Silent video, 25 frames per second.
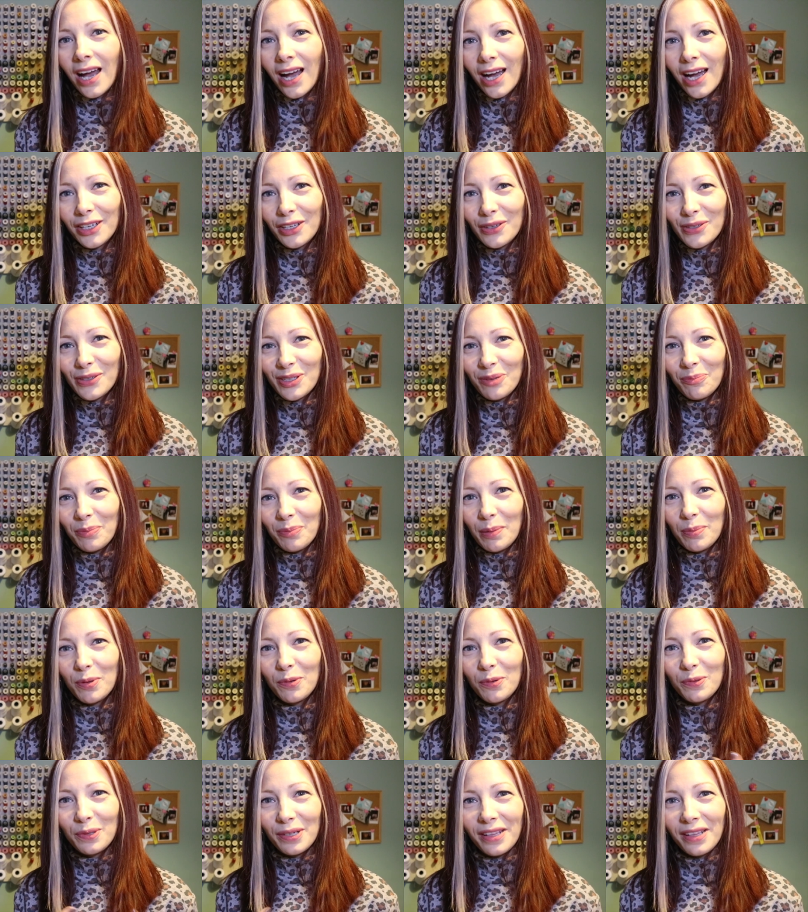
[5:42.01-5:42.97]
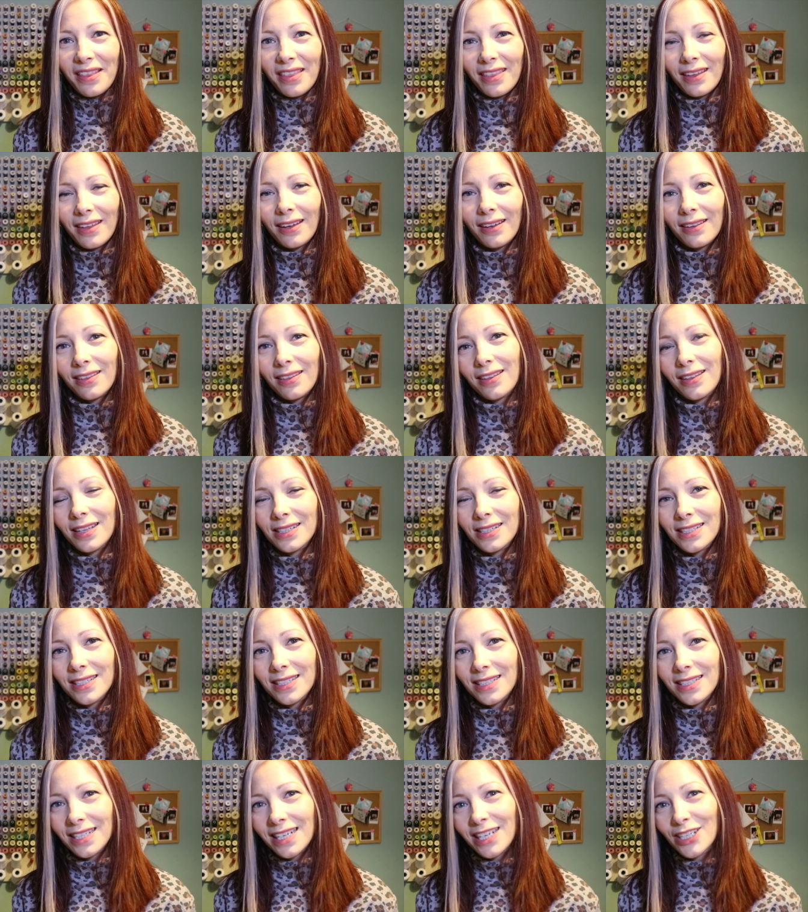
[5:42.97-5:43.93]
I know some people wouldn't think that this
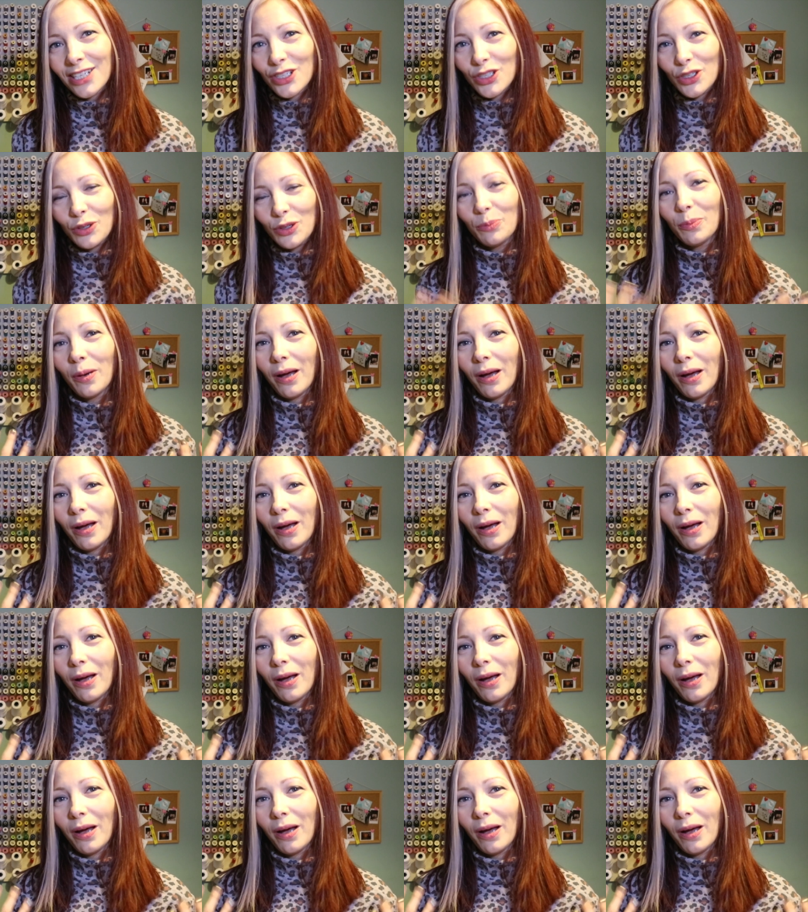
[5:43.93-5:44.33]
is an issue,